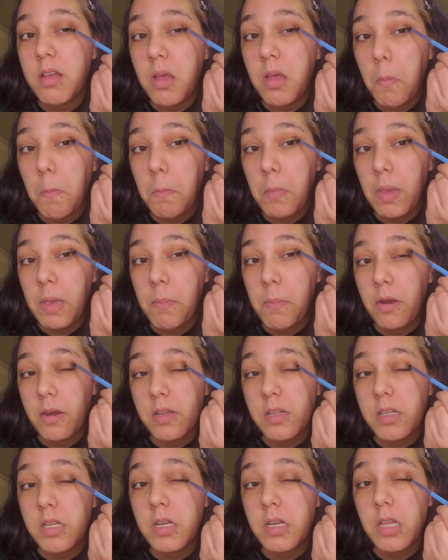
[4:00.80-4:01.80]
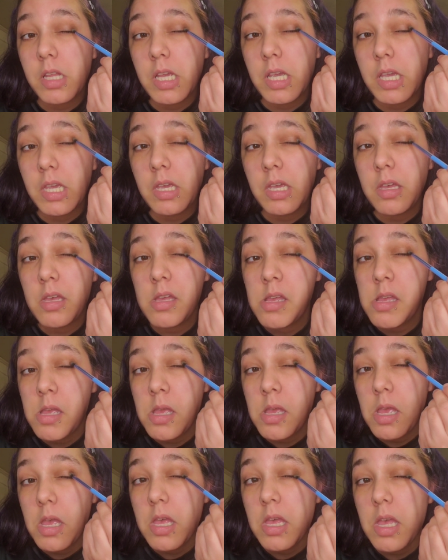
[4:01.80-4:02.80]
Me personally,
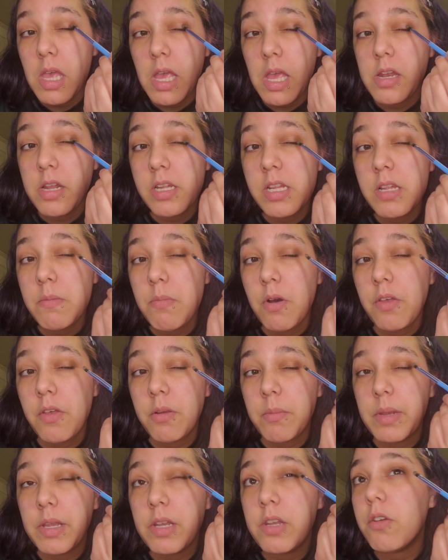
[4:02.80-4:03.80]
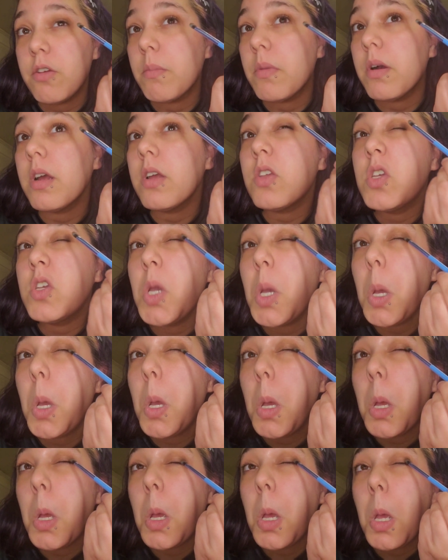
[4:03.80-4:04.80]
it doesn't bother me too much.
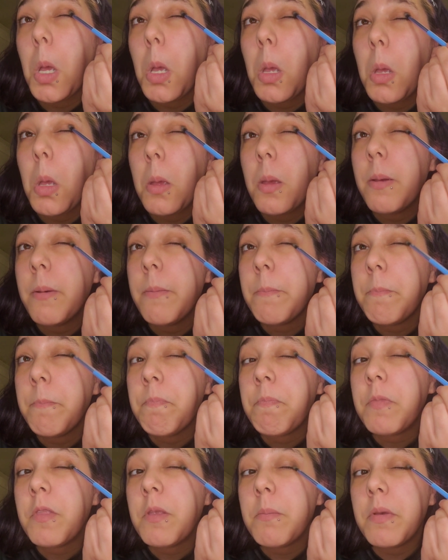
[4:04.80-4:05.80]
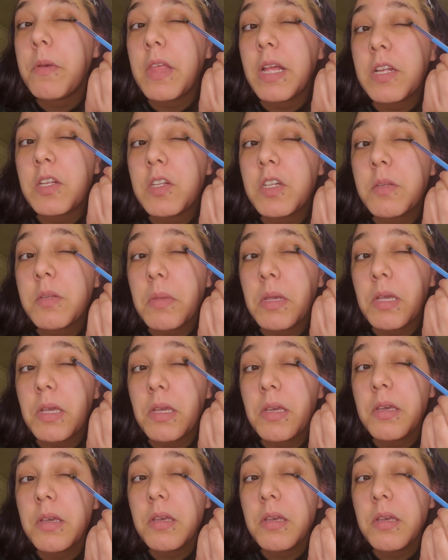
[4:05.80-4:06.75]
But that's just me.